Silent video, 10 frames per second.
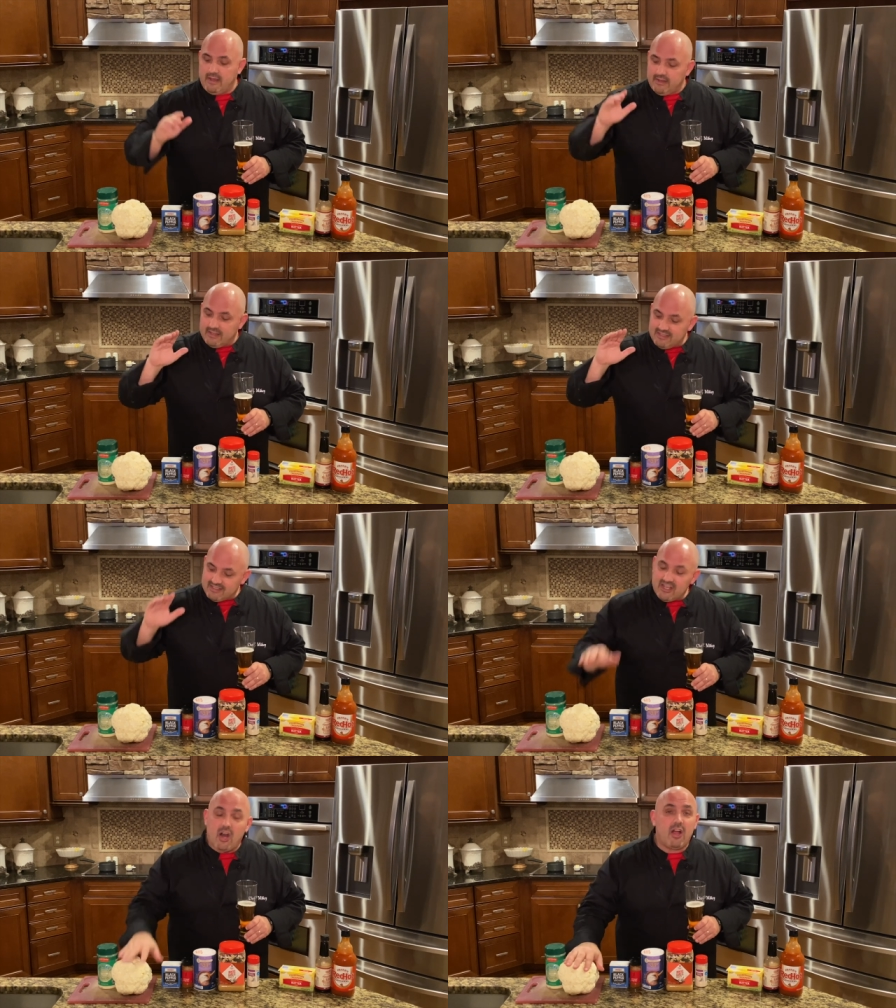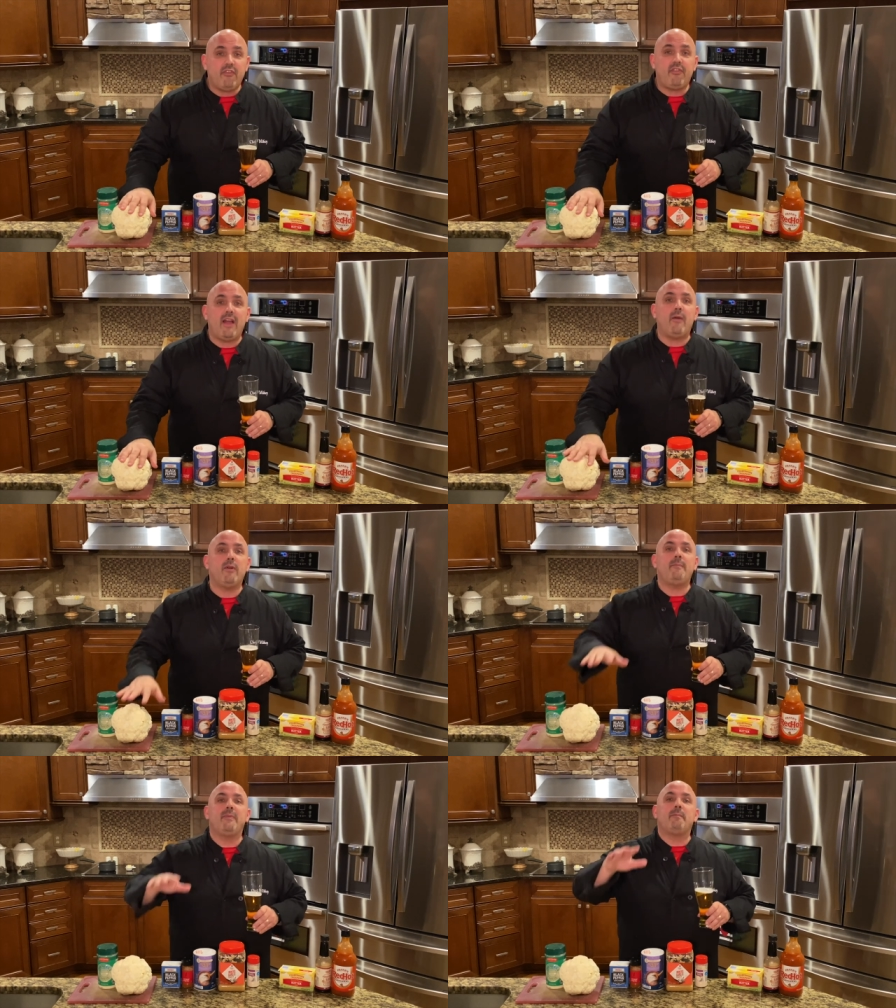This is
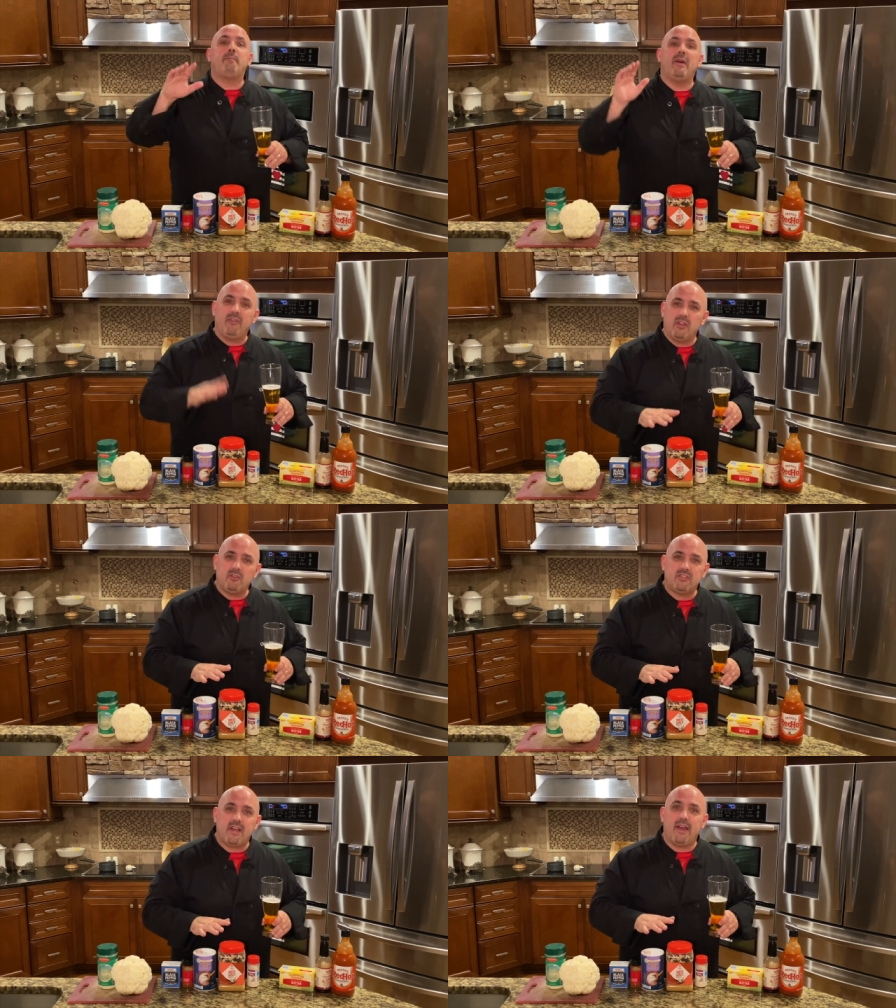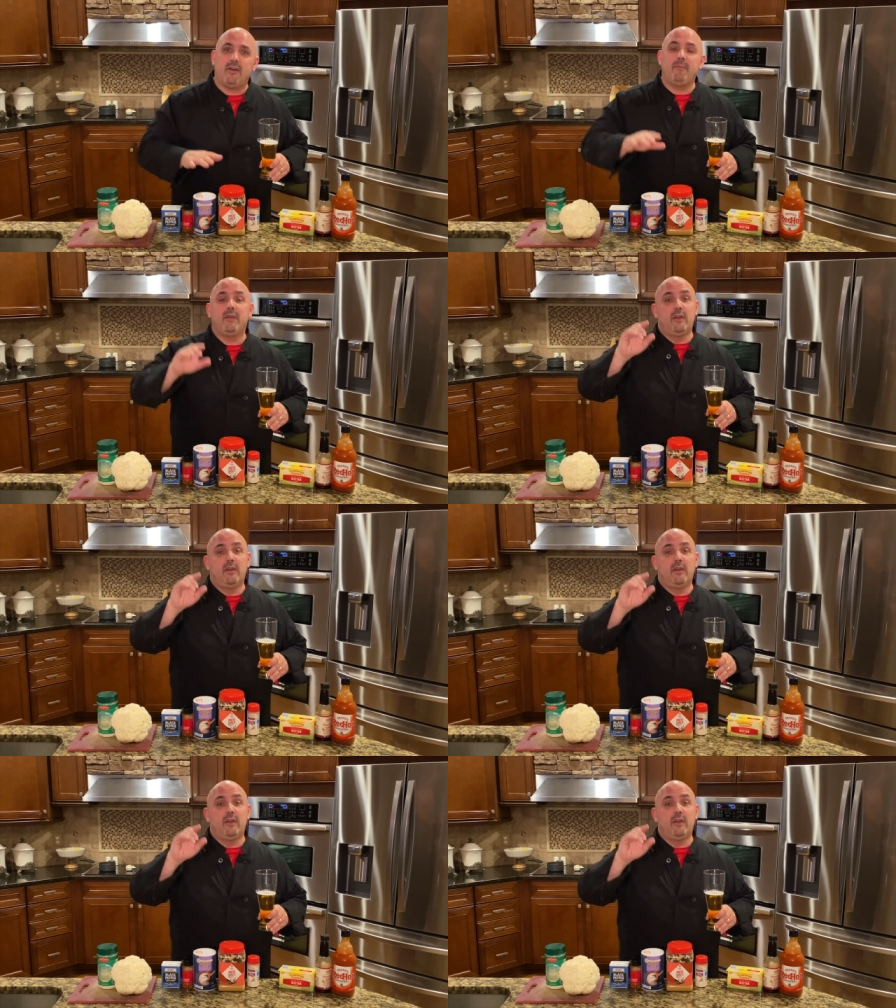cauliflower, buffalo style.